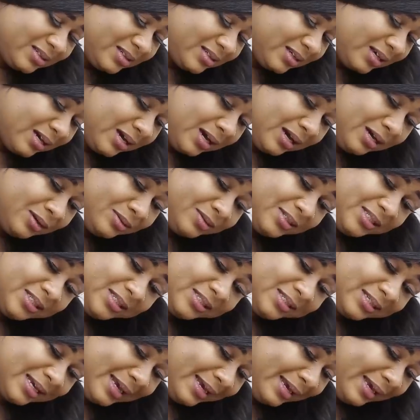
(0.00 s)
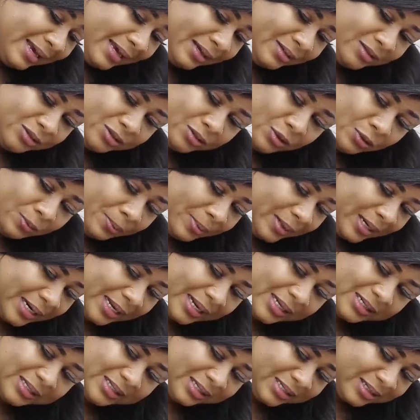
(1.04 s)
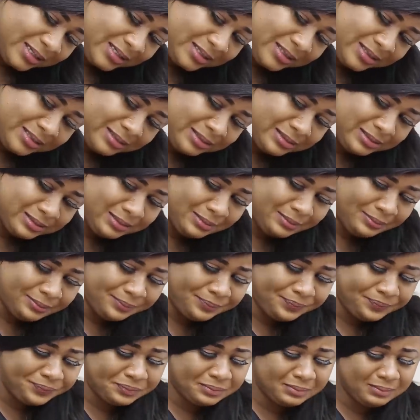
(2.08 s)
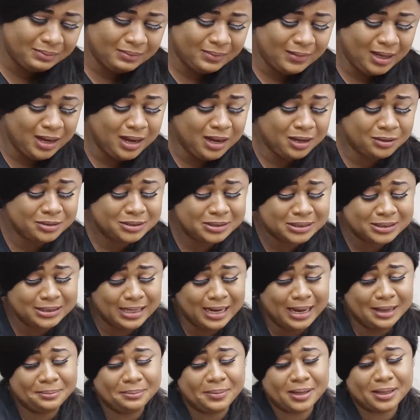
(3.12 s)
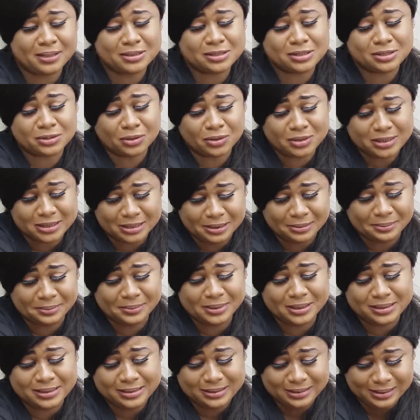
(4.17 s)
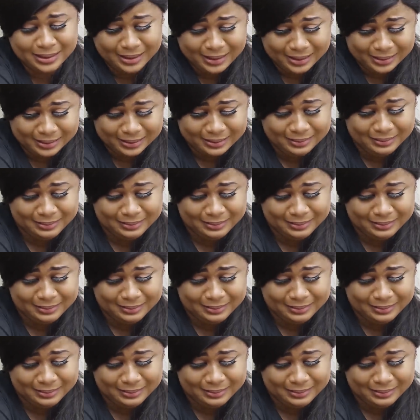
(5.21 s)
See, how did I end up like this? How did I make such a mistake?